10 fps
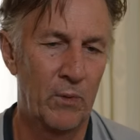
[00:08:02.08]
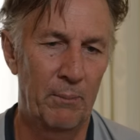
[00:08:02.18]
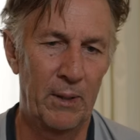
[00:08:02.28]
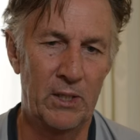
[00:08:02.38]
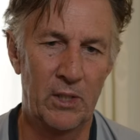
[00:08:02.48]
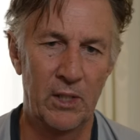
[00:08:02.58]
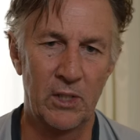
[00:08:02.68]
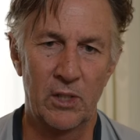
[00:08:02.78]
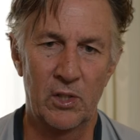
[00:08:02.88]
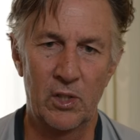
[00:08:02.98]
the best it
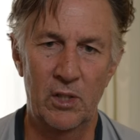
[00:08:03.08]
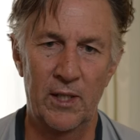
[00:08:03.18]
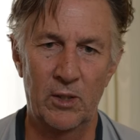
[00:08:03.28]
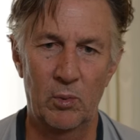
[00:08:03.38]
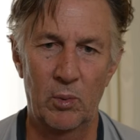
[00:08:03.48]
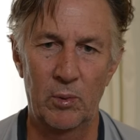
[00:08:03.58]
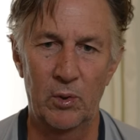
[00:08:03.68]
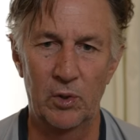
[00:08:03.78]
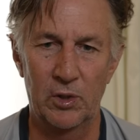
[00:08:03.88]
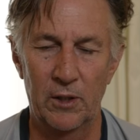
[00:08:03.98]
is. And certainly that's what we will
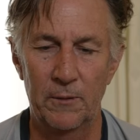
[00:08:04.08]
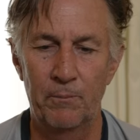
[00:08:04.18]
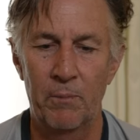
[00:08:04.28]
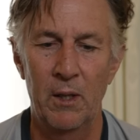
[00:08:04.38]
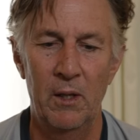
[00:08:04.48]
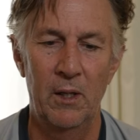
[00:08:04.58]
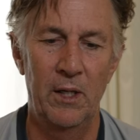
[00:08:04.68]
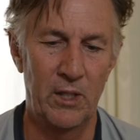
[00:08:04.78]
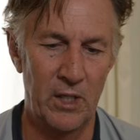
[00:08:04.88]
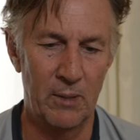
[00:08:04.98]
do. So
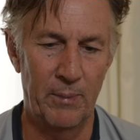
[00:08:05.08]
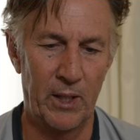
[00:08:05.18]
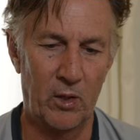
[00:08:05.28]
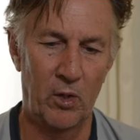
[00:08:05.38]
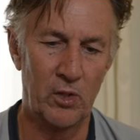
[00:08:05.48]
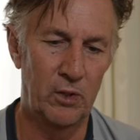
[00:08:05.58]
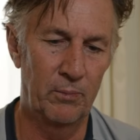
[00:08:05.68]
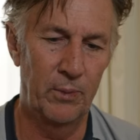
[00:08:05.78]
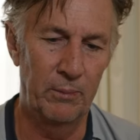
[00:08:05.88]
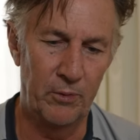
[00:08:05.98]
it is about a
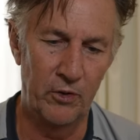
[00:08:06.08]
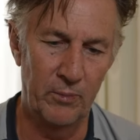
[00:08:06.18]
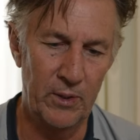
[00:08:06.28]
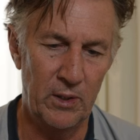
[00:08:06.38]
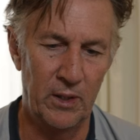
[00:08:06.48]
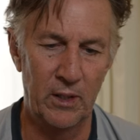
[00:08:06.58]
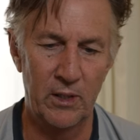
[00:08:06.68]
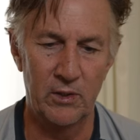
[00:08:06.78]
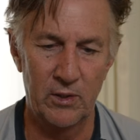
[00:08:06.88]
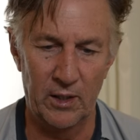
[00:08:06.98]
constant improvement, and it
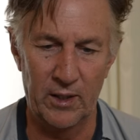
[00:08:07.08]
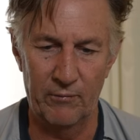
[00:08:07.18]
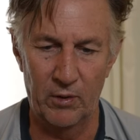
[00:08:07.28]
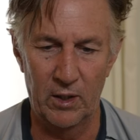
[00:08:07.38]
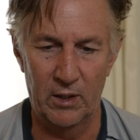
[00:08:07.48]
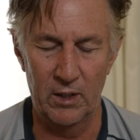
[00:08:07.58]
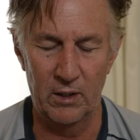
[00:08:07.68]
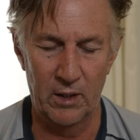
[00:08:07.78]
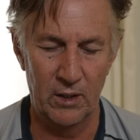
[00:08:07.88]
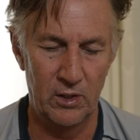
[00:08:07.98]
is like that for
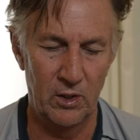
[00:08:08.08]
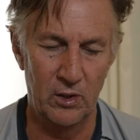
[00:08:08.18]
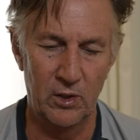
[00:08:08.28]
Kagiso.